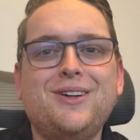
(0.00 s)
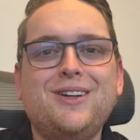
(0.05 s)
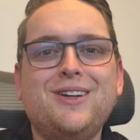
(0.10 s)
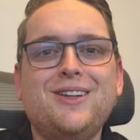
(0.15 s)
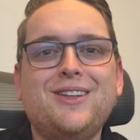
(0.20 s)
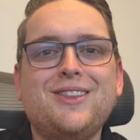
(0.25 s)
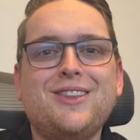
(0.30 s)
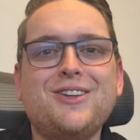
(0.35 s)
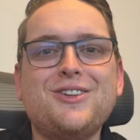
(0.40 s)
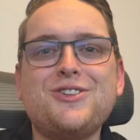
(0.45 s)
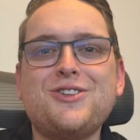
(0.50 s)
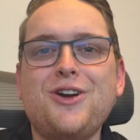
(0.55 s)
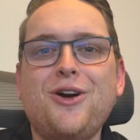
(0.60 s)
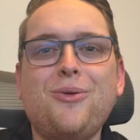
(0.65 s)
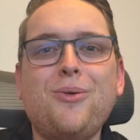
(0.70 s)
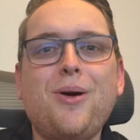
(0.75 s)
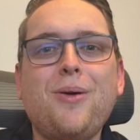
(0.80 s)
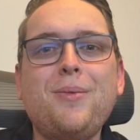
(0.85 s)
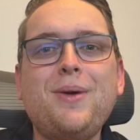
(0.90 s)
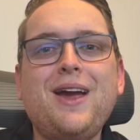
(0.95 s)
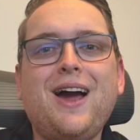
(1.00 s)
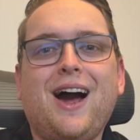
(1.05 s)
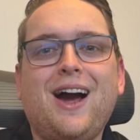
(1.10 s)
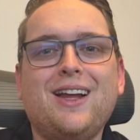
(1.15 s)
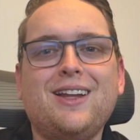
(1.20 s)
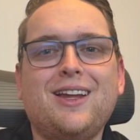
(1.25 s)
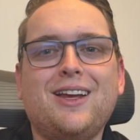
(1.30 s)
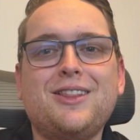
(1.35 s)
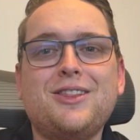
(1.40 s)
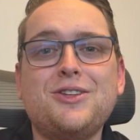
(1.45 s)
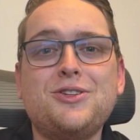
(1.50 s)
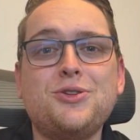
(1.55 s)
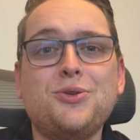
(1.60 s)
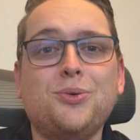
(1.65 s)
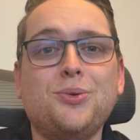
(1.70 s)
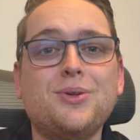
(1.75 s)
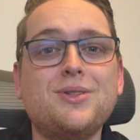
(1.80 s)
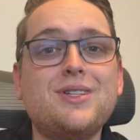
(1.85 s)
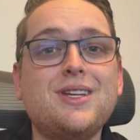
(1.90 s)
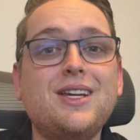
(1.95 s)
the show where we highlight the
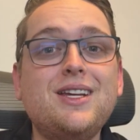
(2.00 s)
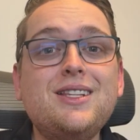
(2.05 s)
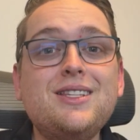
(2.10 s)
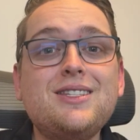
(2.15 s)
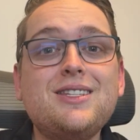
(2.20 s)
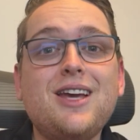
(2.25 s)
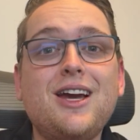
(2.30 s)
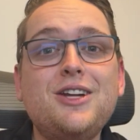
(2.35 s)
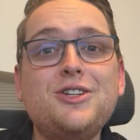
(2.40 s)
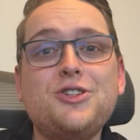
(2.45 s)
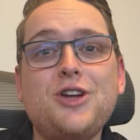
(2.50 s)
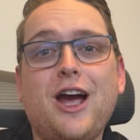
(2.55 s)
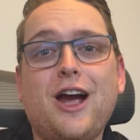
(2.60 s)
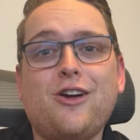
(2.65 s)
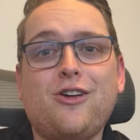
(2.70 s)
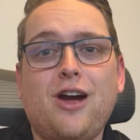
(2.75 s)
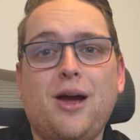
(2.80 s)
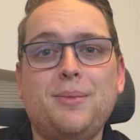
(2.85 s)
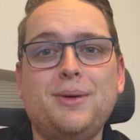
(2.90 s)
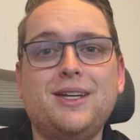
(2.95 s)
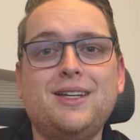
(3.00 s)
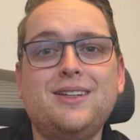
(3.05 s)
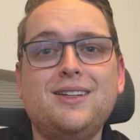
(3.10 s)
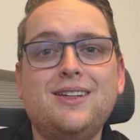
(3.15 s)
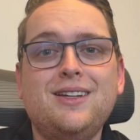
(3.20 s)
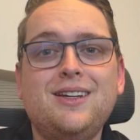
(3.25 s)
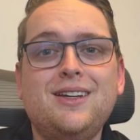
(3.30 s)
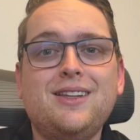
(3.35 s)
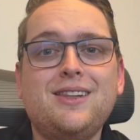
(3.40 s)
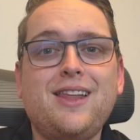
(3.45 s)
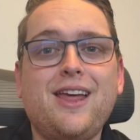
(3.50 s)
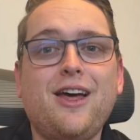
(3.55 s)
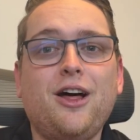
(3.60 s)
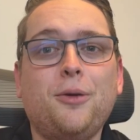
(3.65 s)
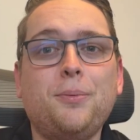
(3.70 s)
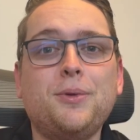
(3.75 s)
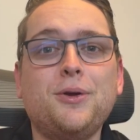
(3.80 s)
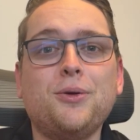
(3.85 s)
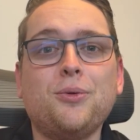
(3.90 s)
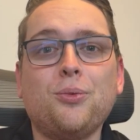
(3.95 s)
tools inside Jackrabbit that
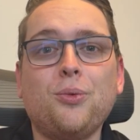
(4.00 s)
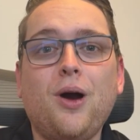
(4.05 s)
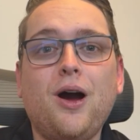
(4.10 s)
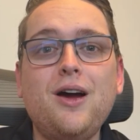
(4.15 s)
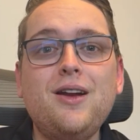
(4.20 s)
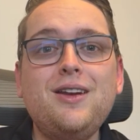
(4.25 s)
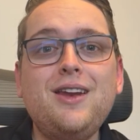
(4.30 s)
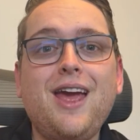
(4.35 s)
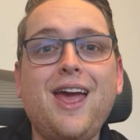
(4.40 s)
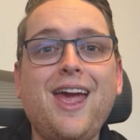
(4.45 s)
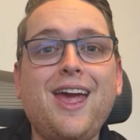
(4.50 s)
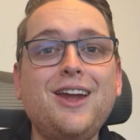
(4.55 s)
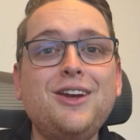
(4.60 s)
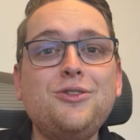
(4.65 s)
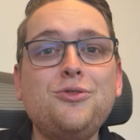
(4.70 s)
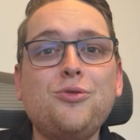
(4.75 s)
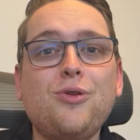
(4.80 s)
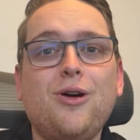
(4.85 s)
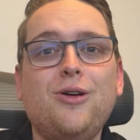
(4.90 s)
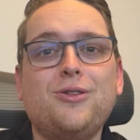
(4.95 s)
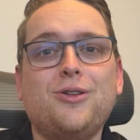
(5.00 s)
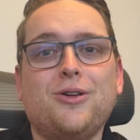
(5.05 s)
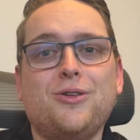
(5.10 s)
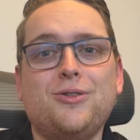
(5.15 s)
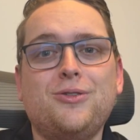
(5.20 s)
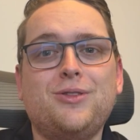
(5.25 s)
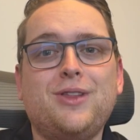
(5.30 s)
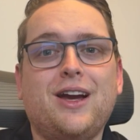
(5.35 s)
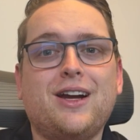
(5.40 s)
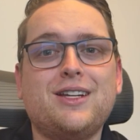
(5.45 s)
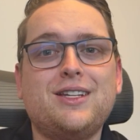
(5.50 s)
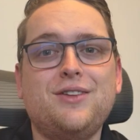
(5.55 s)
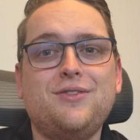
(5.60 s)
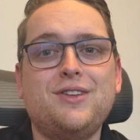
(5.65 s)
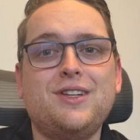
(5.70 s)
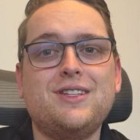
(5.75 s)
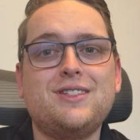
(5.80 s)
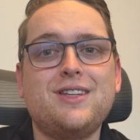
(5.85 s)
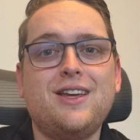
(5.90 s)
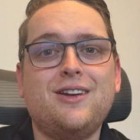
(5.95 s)
help you run and grow your youth activity
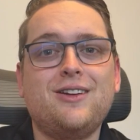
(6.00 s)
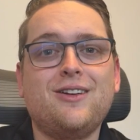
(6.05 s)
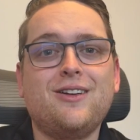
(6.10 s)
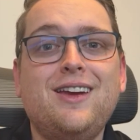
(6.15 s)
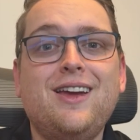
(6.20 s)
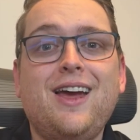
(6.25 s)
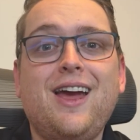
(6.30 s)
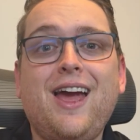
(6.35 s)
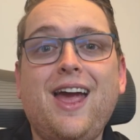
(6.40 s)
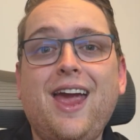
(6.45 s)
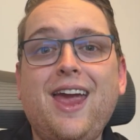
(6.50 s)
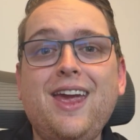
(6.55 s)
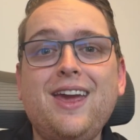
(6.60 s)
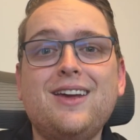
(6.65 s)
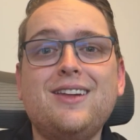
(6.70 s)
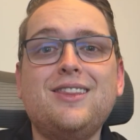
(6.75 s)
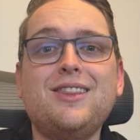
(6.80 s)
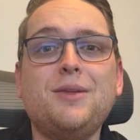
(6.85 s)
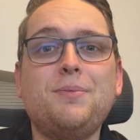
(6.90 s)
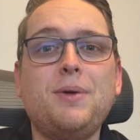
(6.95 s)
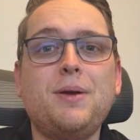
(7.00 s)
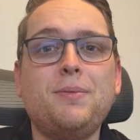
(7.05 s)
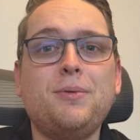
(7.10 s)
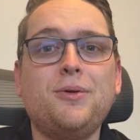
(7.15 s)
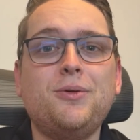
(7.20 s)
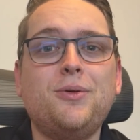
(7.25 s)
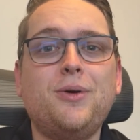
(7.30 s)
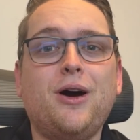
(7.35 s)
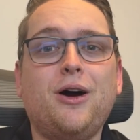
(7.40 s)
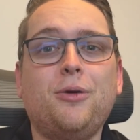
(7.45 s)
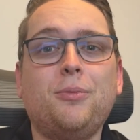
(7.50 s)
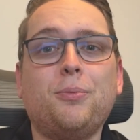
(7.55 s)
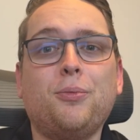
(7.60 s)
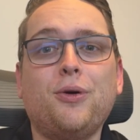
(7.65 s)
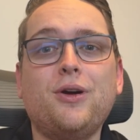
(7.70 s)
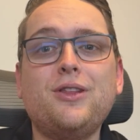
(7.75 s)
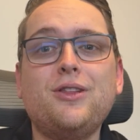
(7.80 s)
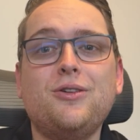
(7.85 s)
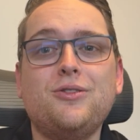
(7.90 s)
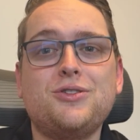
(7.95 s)
center, and the people who help
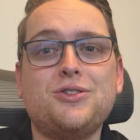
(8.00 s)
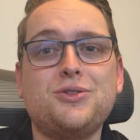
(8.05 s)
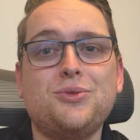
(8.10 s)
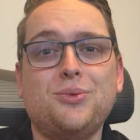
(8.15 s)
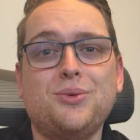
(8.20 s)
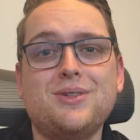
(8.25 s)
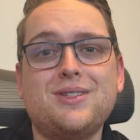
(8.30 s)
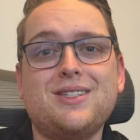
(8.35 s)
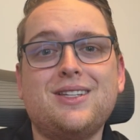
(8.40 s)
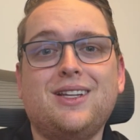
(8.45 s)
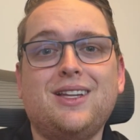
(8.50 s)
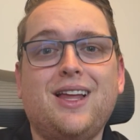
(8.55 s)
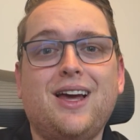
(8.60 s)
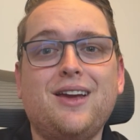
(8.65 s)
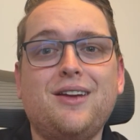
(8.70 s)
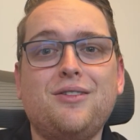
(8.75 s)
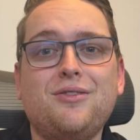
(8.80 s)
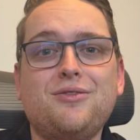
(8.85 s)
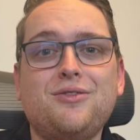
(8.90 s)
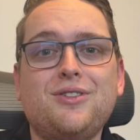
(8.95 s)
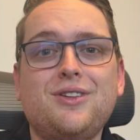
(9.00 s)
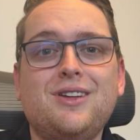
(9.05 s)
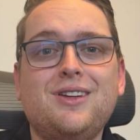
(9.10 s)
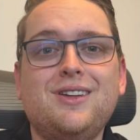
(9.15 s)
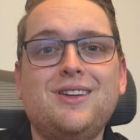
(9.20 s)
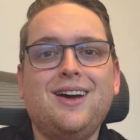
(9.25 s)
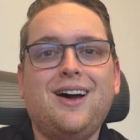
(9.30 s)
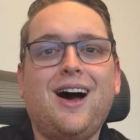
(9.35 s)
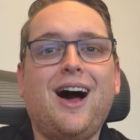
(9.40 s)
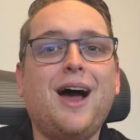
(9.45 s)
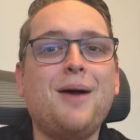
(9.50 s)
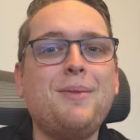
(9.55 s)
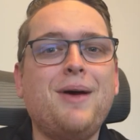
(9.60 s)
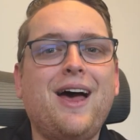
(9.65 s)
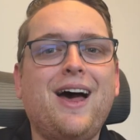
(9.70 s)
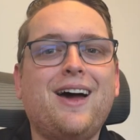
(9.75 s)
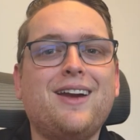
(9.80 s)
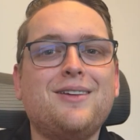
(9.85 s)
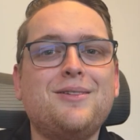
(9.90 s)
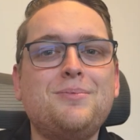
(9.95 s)
bring those tools to life. I'm
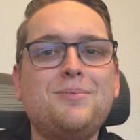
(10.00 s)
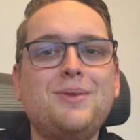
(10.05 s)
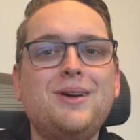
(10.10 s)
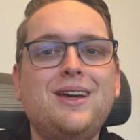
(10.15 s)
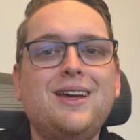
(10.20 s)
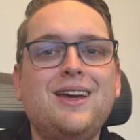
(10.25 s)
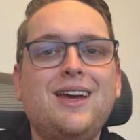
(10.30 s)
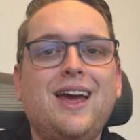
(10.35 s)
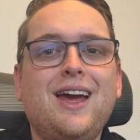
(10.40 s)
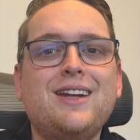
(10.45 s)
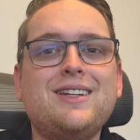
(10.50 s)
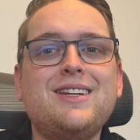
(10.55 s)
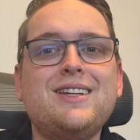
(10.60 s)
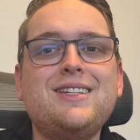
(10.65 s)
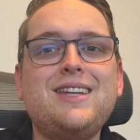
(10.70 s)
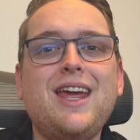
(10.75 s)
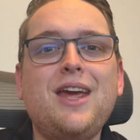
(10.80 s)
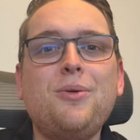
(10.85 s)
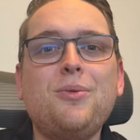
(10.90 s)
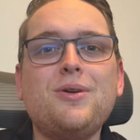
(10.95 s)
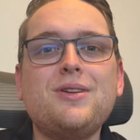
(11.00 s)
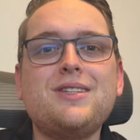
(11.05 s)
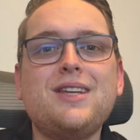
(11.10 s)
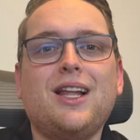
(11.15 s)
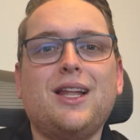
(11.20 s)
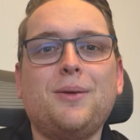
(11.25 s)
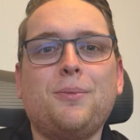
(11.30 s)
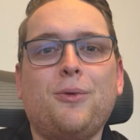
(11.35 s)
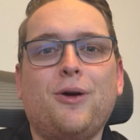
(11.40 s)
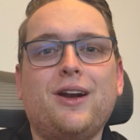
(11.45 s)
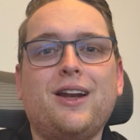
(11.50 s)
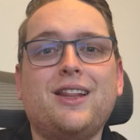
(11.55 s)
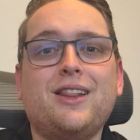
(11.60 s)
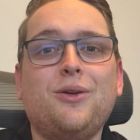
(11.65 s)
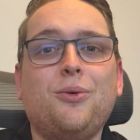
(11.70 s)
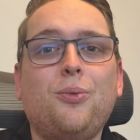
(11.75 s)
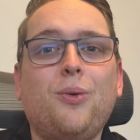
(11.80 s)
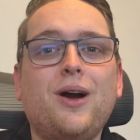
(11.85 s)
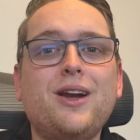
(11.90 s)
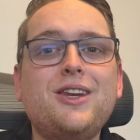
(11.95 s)
Adam, and today we're celebrating the
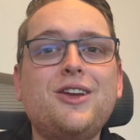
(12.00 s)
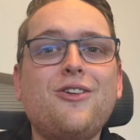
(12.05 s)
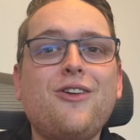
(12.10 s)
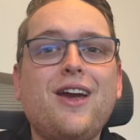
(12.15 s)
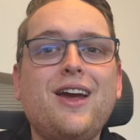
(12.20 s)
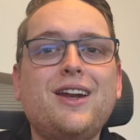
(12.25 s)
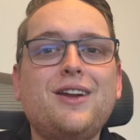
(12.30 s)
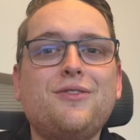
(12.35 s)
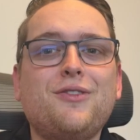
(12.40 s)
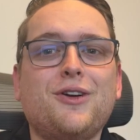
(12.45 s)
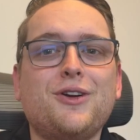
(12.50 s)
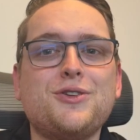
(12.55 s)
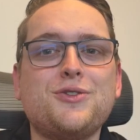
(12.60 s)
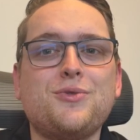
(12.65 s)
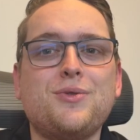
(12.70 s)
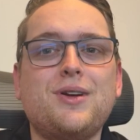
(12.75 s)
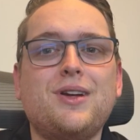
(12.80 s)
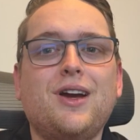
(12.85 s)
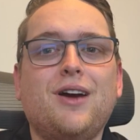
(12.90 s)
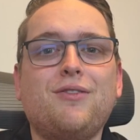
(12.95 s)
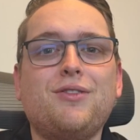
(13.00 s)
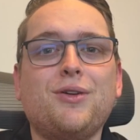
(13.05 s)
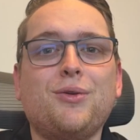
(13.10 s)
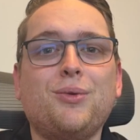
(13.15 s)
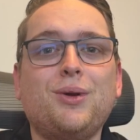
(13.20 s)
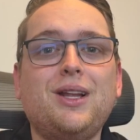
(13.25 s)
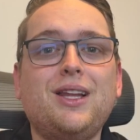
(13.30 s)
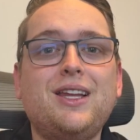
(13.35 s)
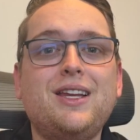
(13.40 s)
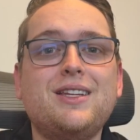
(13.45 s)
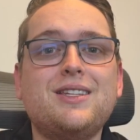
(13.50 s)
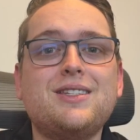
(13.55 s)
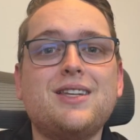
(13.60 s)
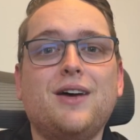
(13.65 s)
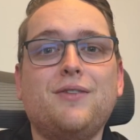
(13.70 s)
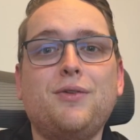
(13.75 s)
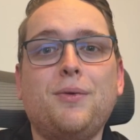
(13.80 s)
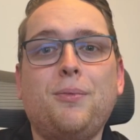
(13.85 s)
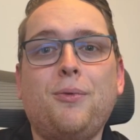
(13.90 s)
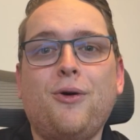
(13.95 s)
1-year anniversary of the release
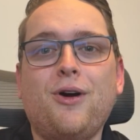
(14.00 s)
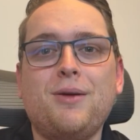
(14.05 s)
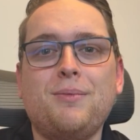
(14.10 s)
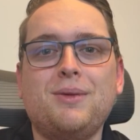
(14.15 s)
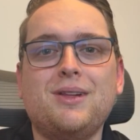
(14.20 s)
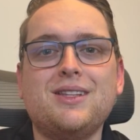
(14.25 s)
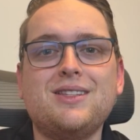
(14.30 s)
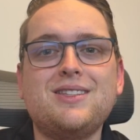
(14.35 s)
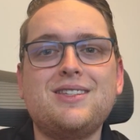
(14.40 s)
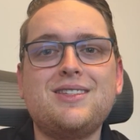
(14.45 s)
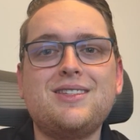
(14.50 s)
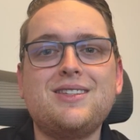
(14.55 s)
of Appointments,